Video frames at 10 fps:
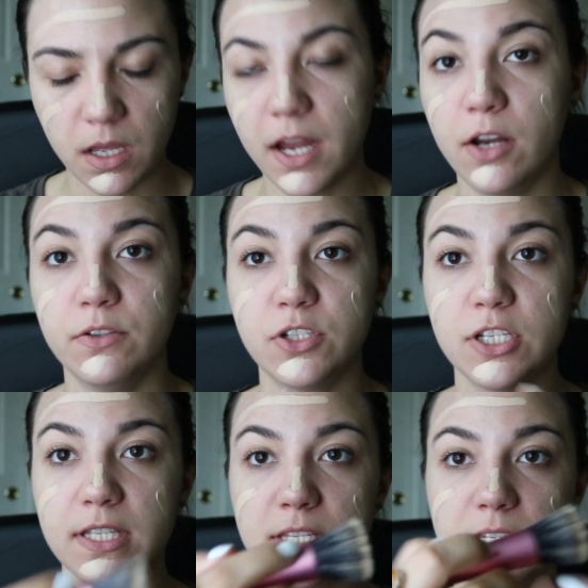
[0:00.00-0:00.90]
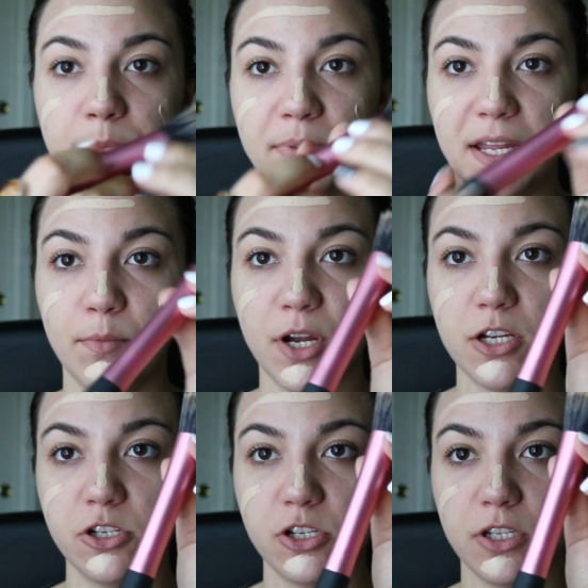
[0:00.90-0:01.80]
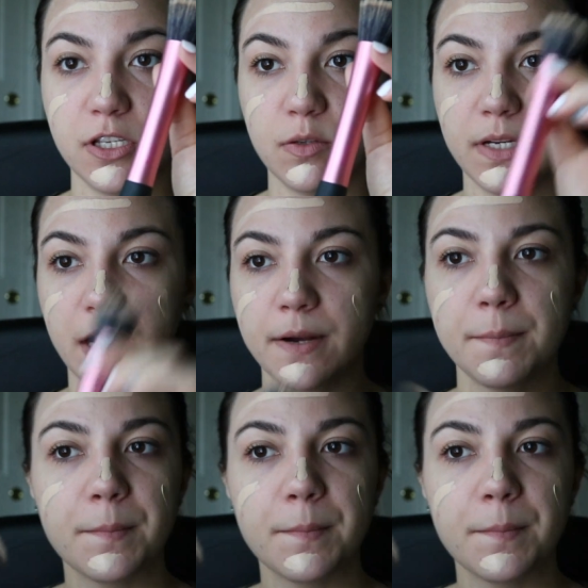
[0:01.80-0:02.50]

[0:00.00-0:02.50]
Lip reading: I don't know, it's just the stippling brush, this one here.